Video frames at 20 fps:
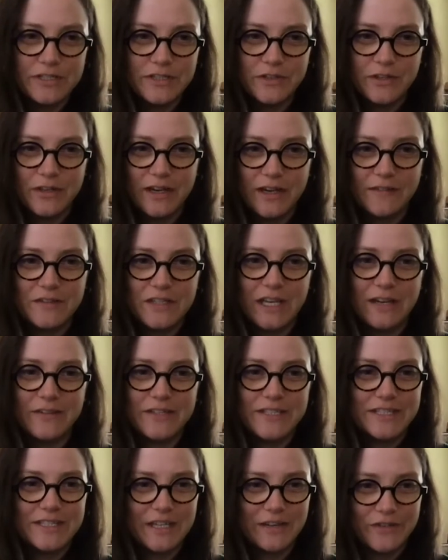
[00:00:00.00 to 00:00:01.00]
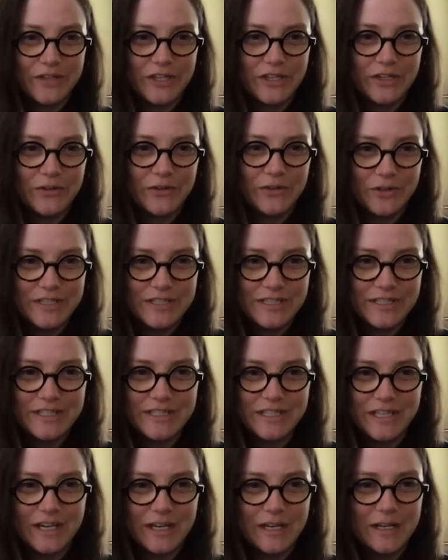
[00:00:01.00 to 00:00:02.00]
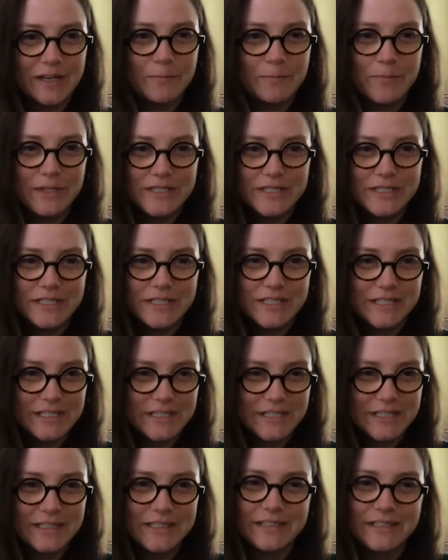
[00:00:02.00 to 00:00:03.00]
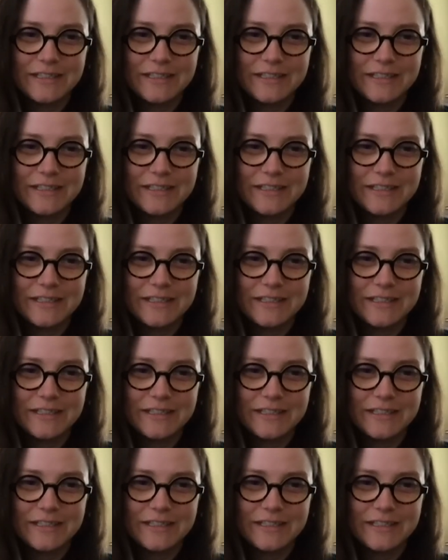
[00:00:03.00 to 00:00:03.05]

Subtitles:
do you have to have it 70 degrees inside businesses?